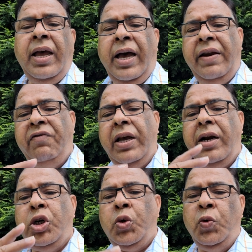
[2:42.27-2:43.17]
And if there
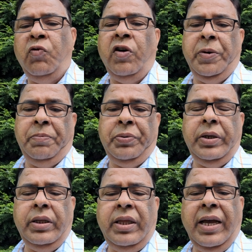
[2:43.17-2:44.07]
are two verbs,
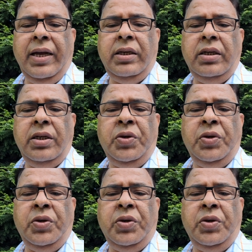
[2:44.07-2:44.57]
then